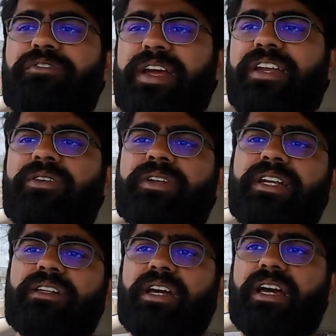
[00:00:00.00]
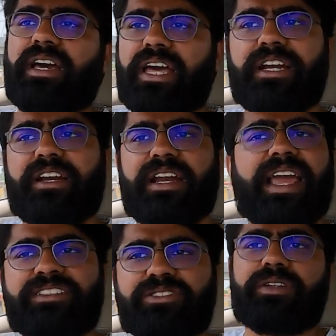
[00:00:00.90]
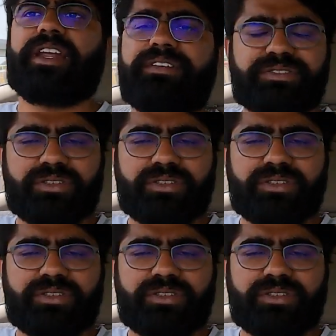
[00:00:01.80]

refined unit and it likes to rev.